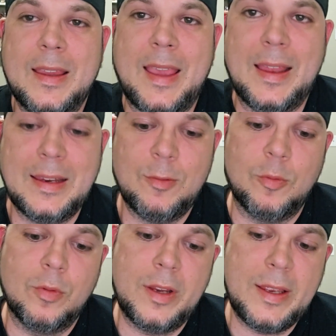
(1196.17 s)
can it
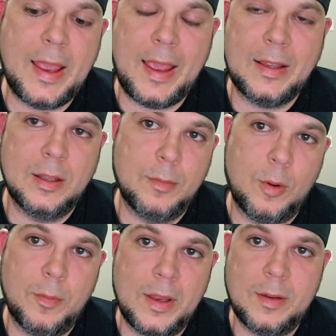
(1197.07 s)
regain the
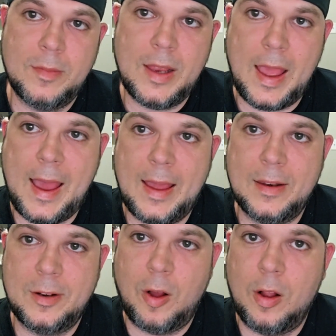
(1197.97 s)
momentum it had
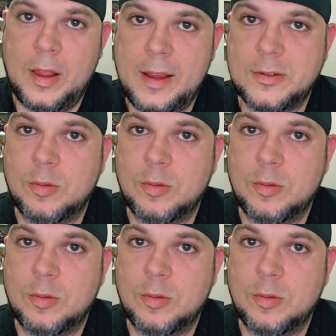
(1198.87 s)
in All Out